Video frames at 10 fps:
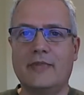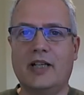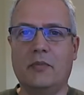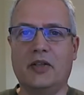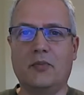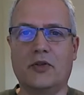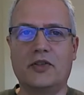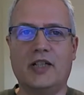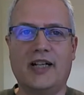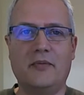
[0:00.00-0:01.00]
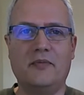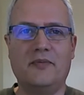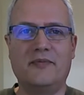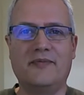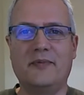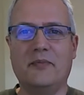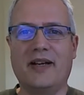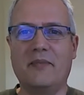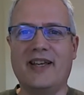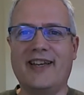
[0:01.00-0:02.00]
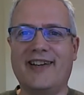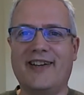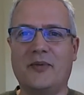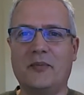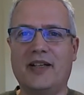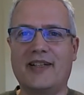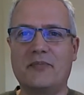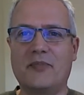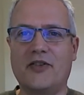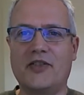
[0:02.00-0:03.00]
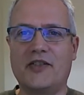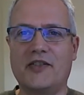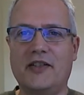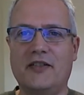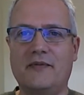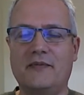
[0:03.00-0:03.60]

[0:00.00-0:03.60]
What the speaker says: A bit more time, maybe a complex process here.